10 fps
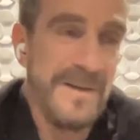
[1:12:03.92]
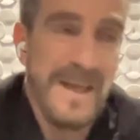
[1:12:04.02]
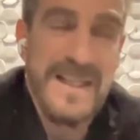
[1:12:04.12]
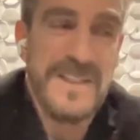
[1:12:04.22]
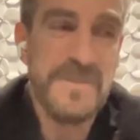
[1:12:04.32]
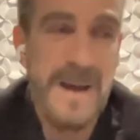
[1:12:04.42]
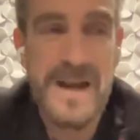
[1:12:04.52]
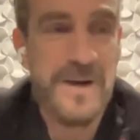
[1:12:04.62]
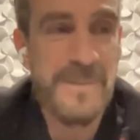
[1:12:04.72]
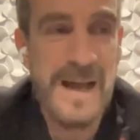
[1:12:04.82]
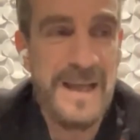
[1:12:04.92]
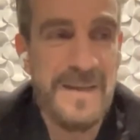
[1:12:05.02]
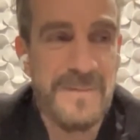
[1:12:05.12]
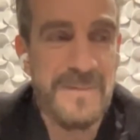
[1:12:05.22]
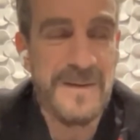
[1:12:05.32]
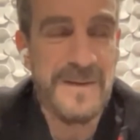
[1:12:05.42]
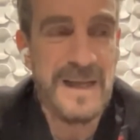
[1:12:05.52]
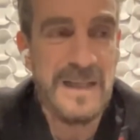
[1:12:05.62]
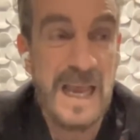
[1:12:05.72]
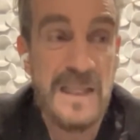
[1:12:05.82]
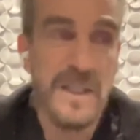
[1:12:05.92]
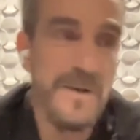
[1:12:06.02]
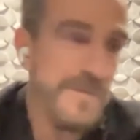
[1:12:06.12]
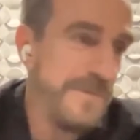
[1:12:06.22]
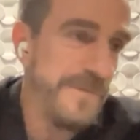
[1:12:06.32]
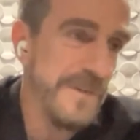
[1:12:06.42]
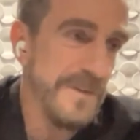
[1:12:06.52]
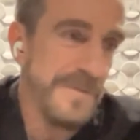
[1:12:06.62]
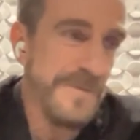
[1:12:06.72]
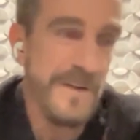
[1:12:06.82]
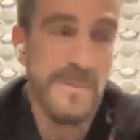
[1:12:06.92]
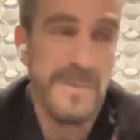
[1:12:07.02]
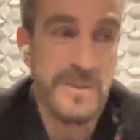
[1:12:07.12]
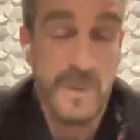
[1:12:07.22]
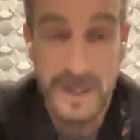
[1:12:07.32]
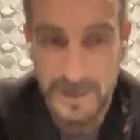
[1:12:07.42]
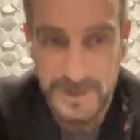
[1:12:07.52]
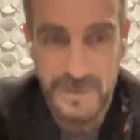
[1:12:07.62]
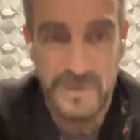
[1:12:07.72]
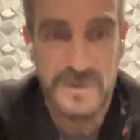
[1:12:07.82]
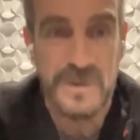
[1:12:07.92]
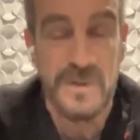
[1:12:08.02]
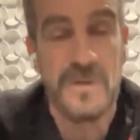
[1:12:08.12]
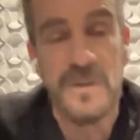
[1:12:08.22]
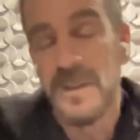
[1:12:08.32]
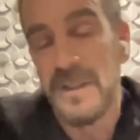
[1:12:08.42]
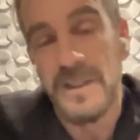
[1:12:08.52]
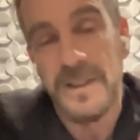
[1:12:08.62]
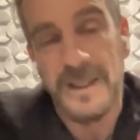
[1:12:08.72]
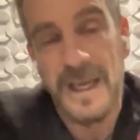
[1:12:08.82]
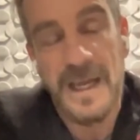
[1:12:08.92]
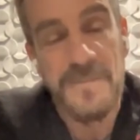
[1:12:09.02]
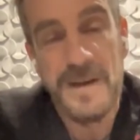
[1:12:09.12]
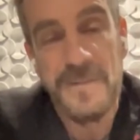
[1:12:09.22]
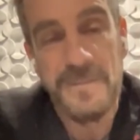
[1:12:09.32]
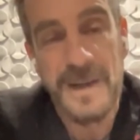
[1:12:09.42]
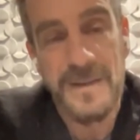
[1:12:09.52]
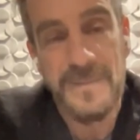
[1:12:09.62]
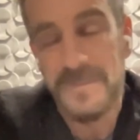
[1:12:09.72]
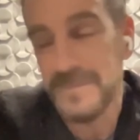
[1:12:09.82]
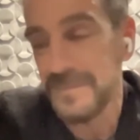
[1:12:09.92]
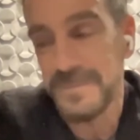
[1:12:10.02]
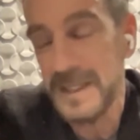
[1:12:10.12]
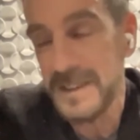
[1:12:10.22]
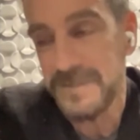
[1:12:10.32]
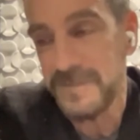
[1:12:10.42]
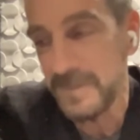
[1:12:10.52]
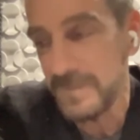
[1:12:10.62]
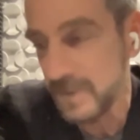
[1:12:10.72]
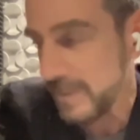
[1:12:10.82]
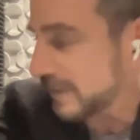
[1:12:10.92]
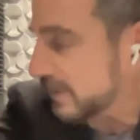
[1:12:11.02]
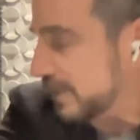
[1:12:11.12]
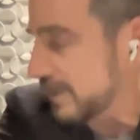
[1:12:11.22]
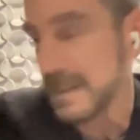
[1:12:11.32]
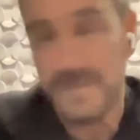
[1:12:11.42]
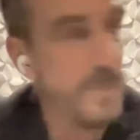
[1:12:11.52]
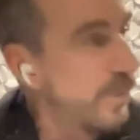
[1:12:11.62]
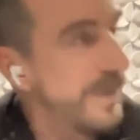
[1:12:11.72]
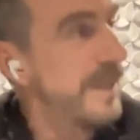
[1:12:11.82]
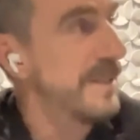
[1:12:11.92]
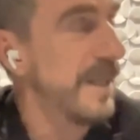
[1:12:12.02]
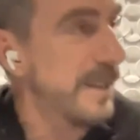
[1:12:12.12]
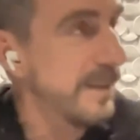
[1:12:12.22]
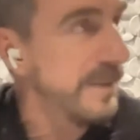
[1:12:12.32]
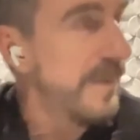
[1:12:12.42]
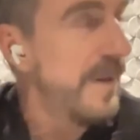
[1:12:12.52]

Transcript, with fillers: mean, get inspired by. I, I love film as well. So so eh, I have my my best film directors and movies, and